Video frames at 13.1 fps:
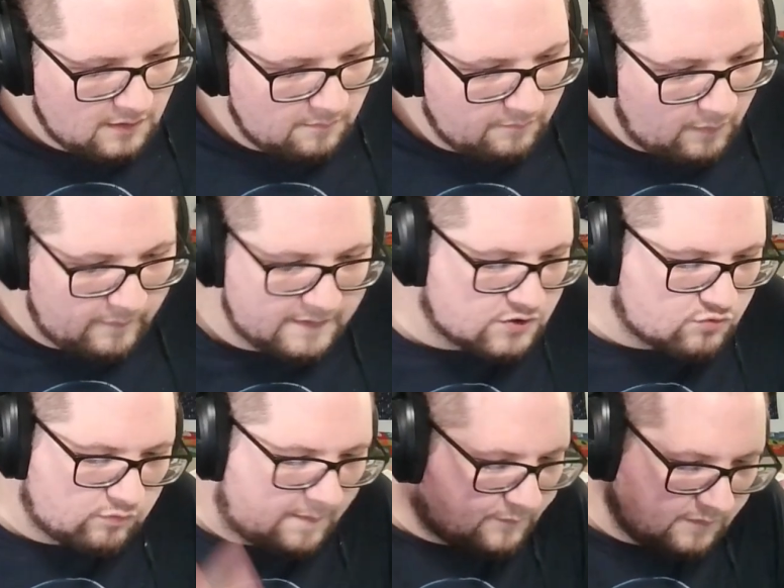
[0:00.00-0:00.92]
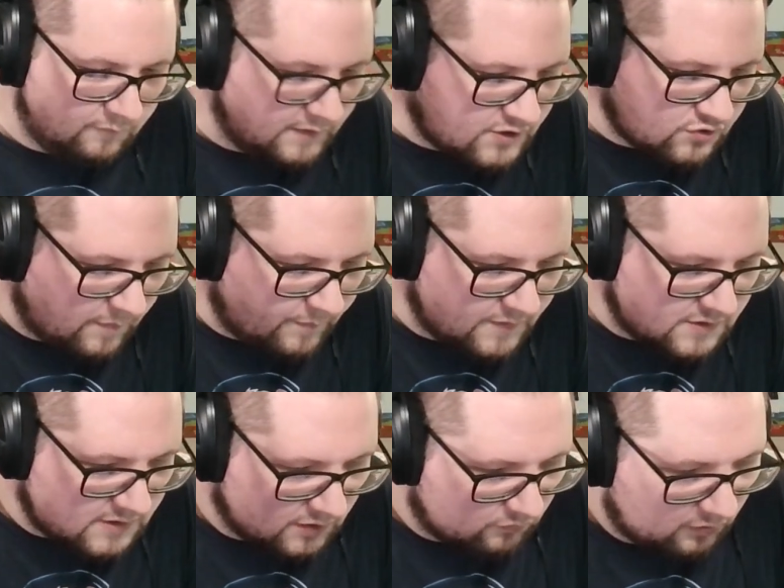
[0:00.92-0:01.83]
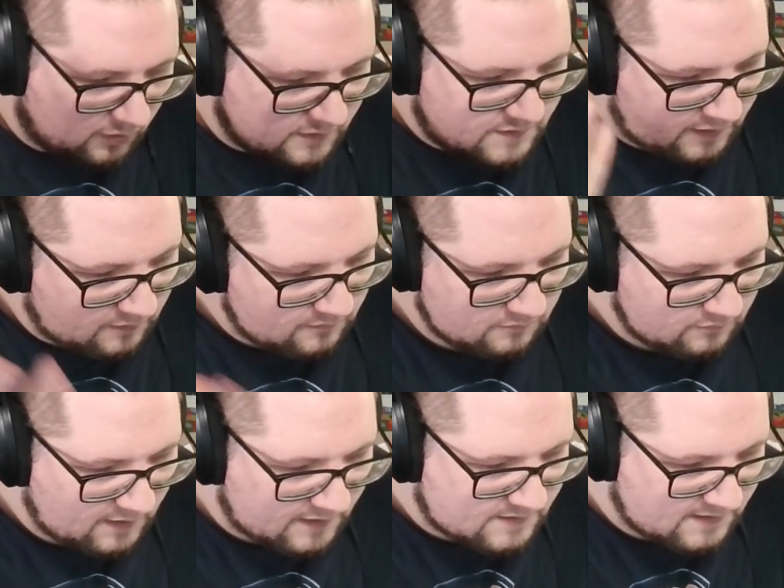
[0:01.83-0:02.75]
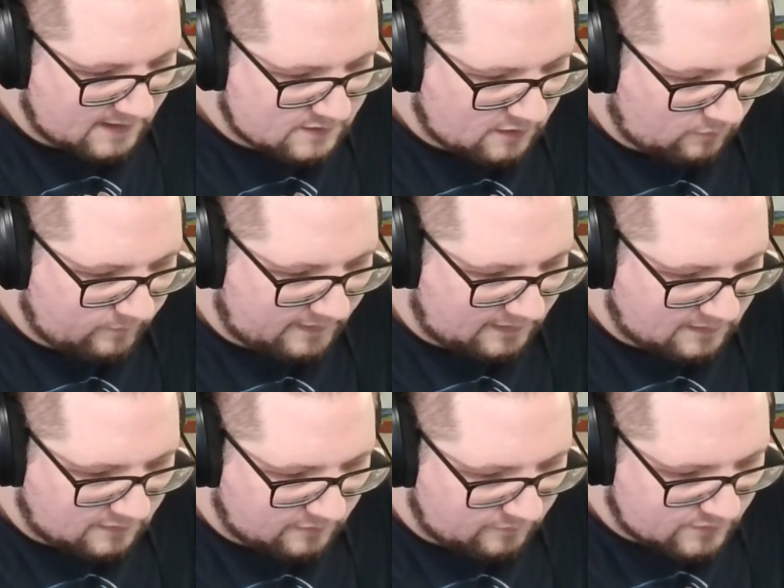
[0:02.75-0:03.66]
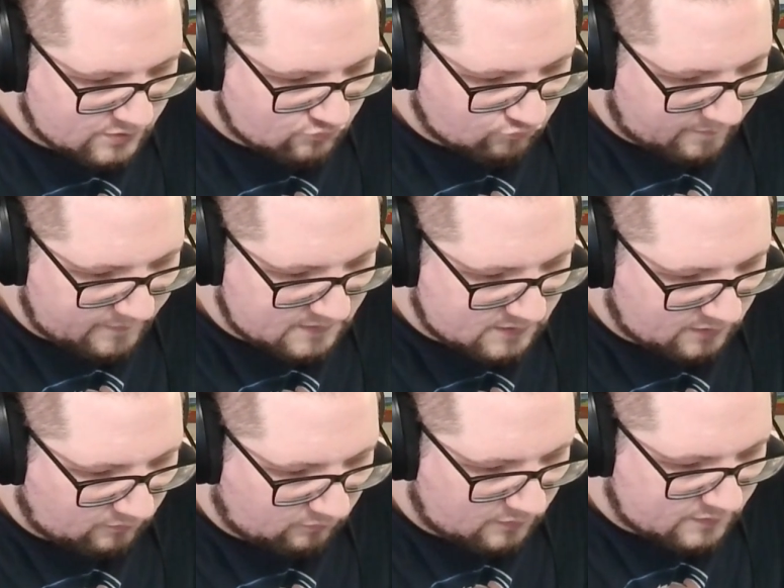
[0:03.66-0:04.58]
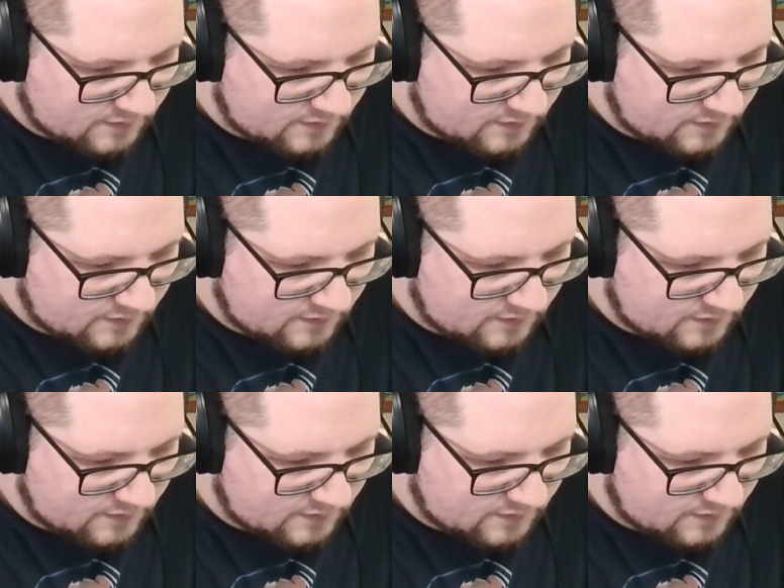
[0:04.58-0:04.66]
But we just rip Incineroars here. That's all we need to do is just rip Incineroars